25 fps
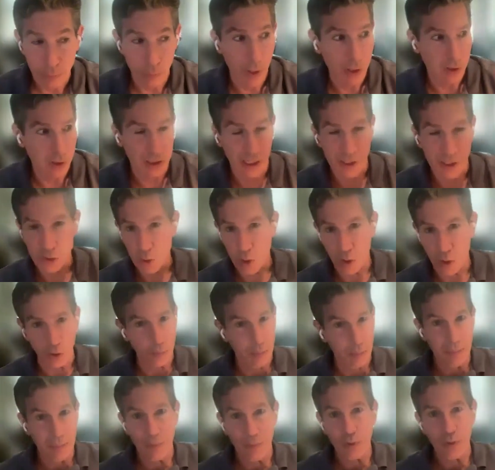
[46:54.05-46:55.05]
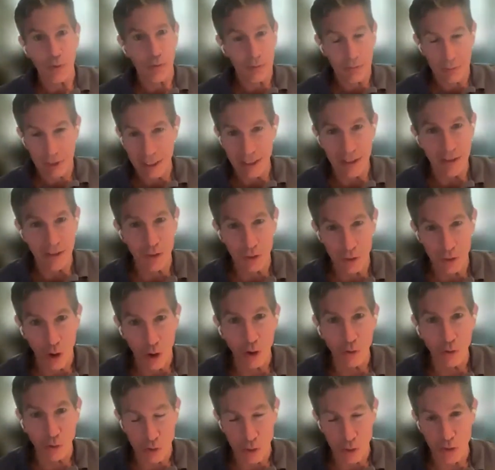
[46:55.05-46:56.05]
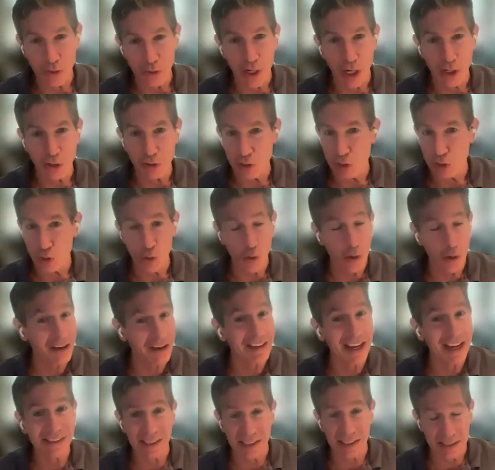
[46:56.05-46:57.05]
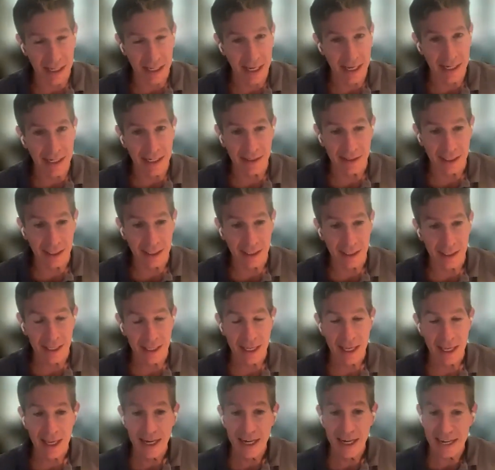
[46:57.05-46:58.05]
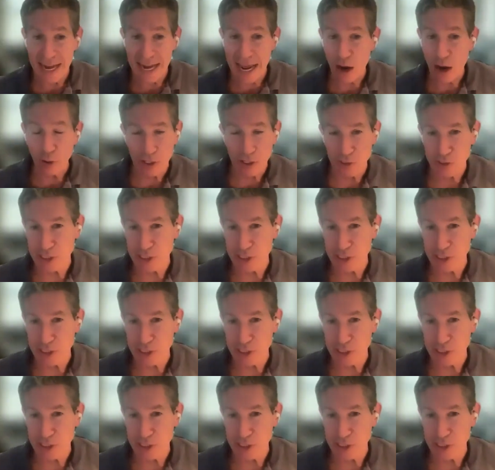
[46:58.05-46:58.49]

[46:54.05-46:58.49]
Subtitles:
much less all the people in all those other countries who don't have access to anything. Now,